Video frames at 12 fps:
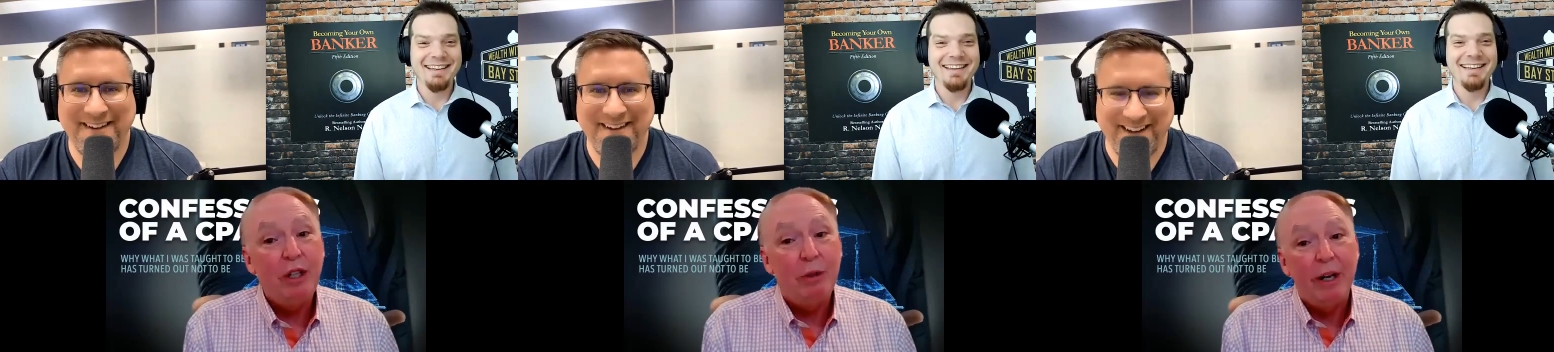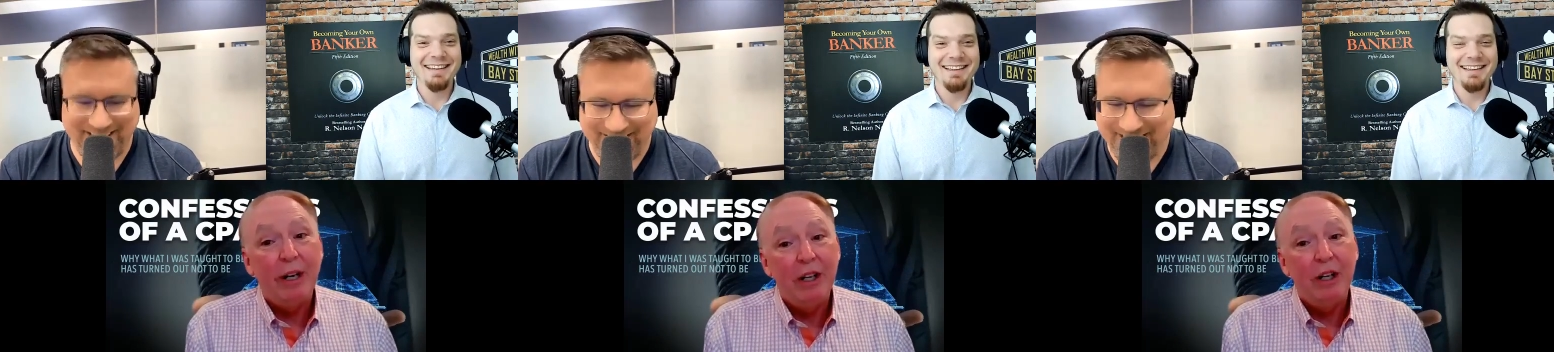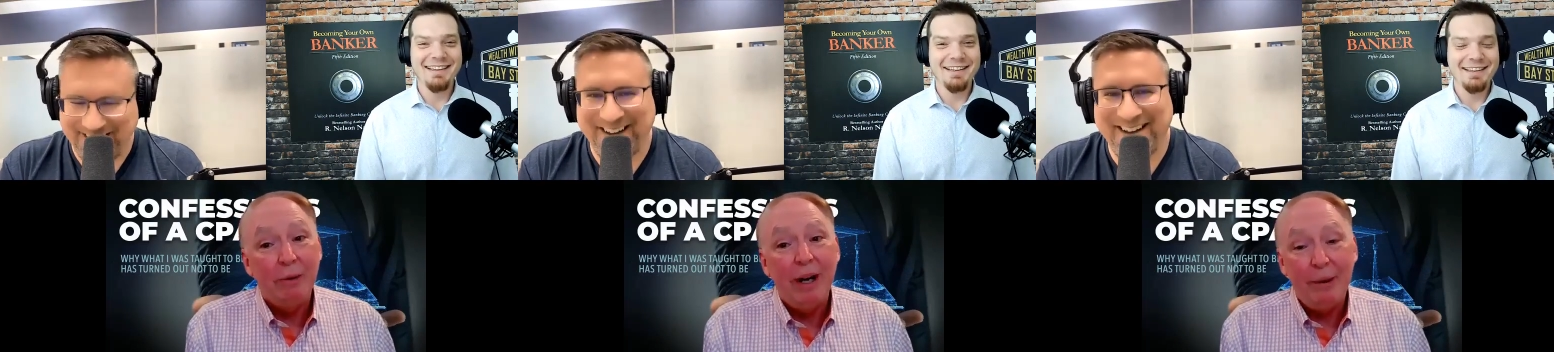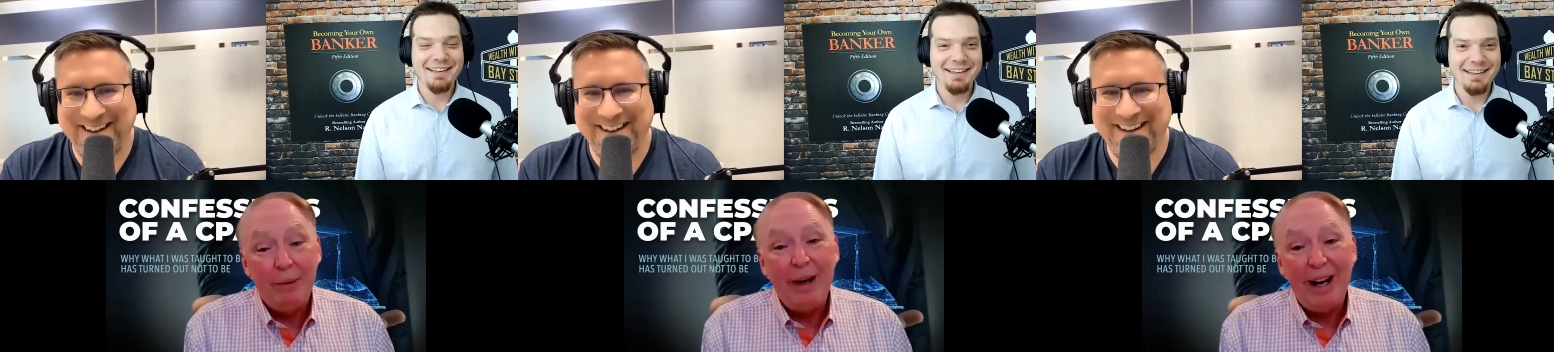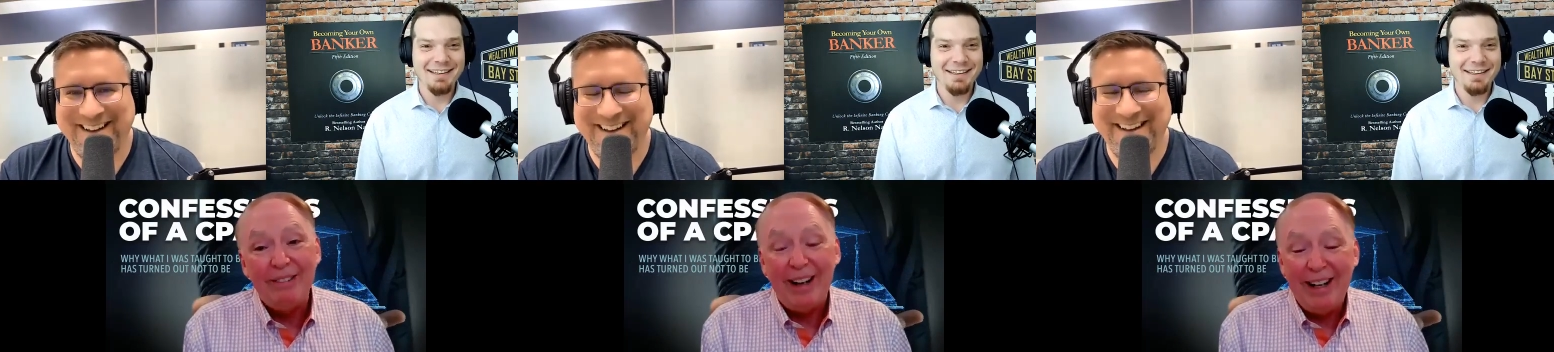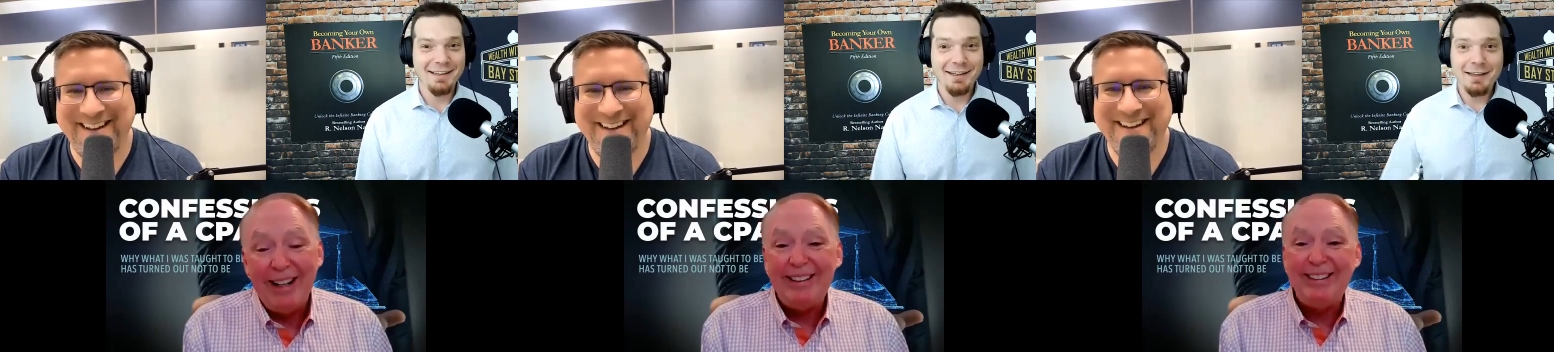Speaker 1: Good. We want to know right away,
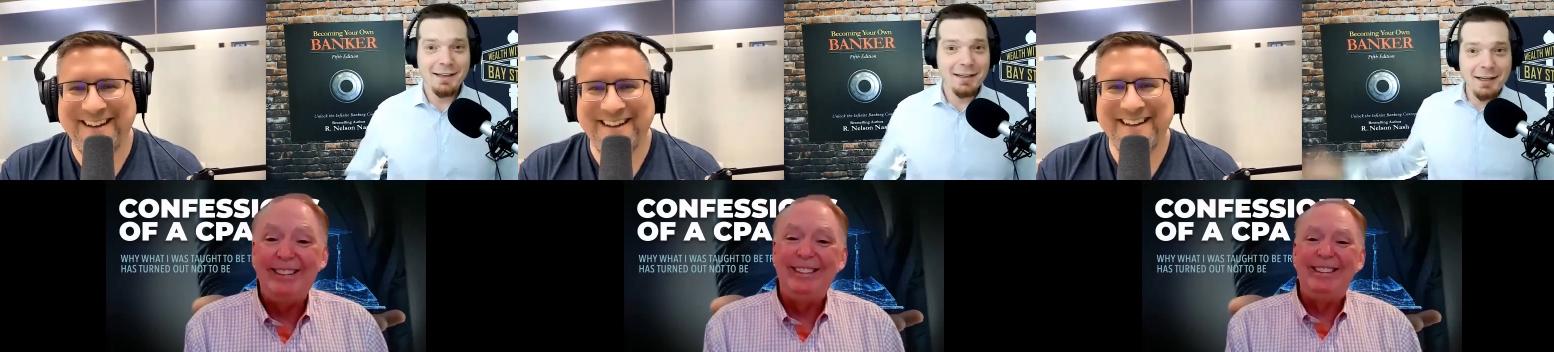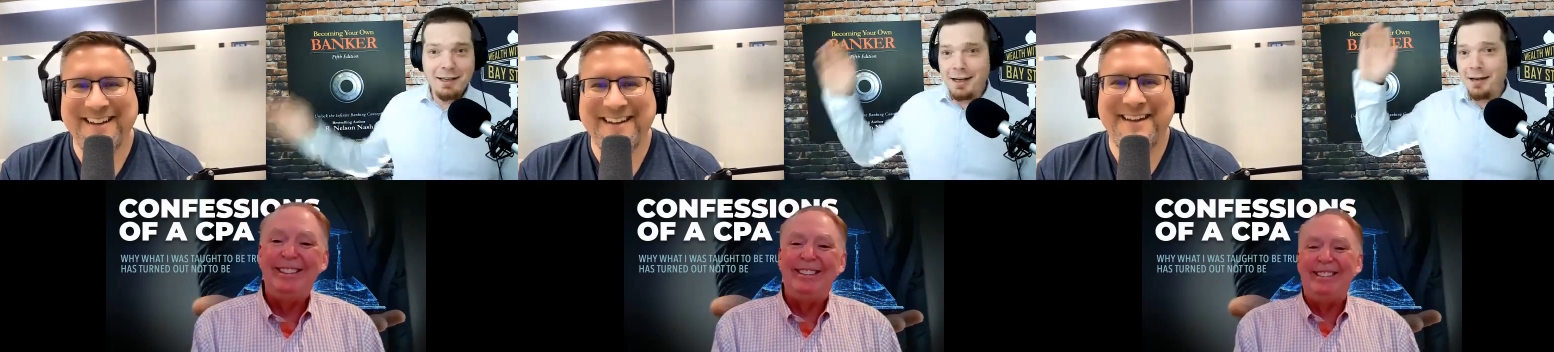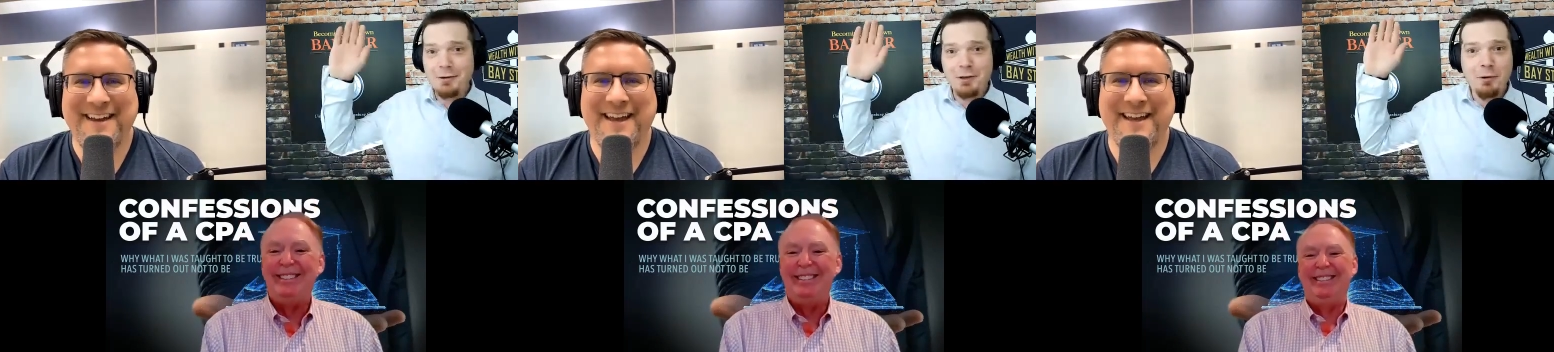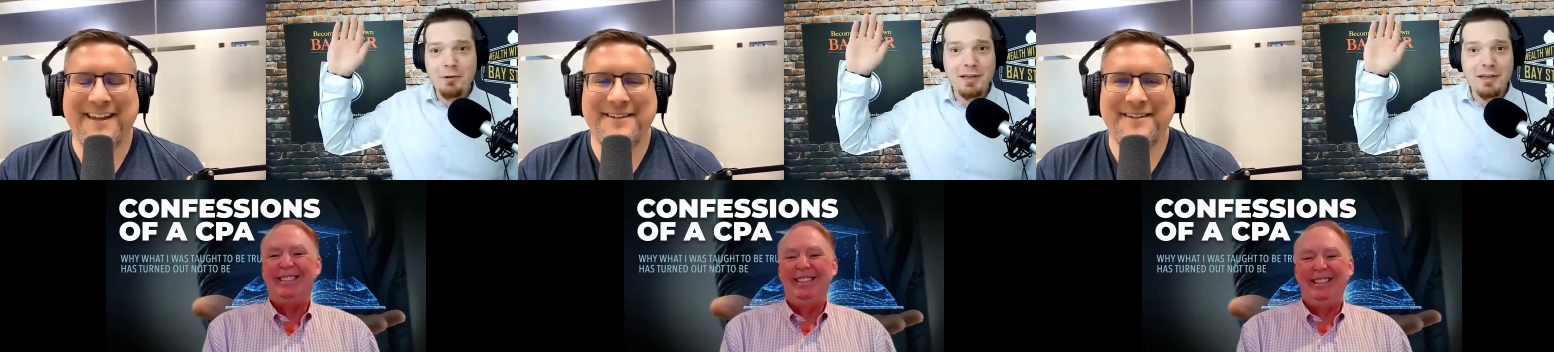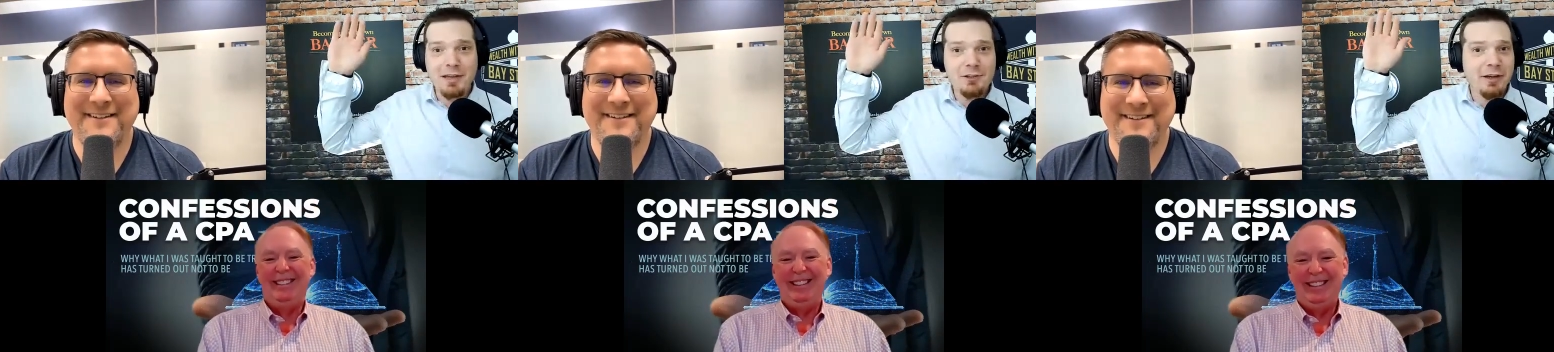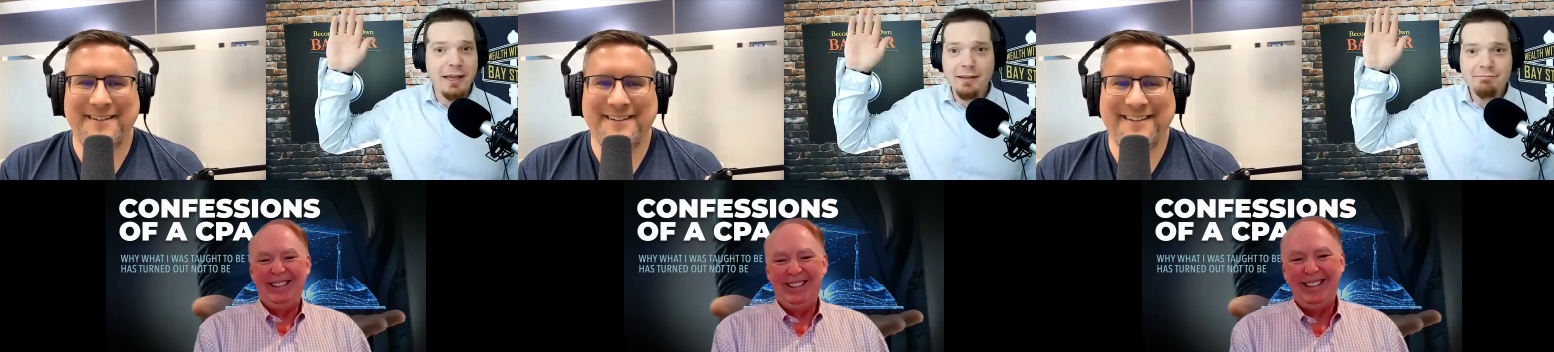right?
Speaker 2: I would go and, with
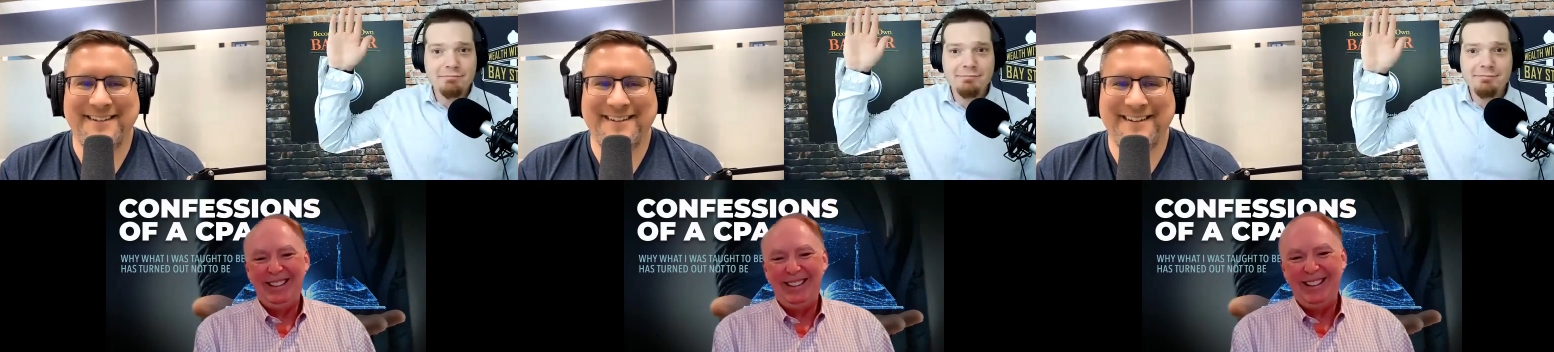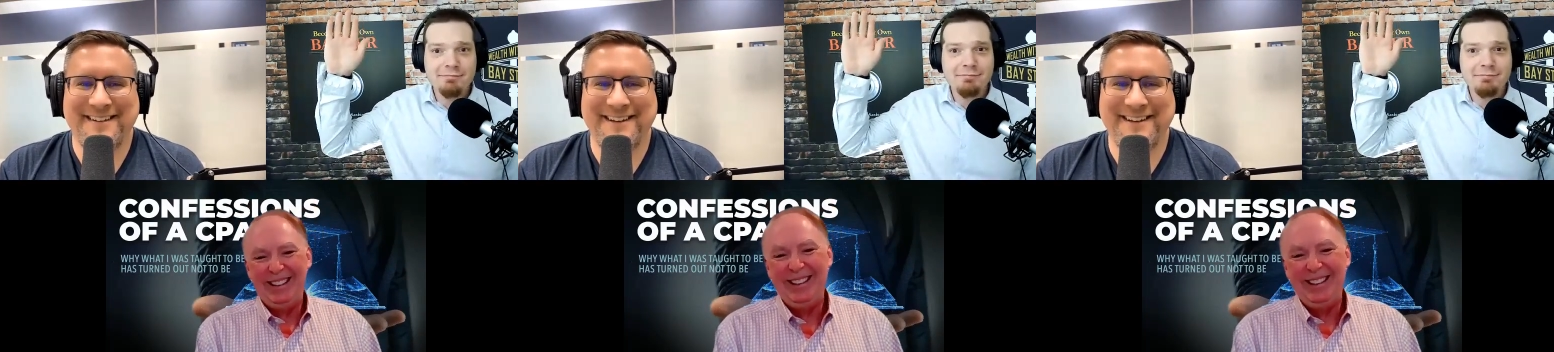yesterday.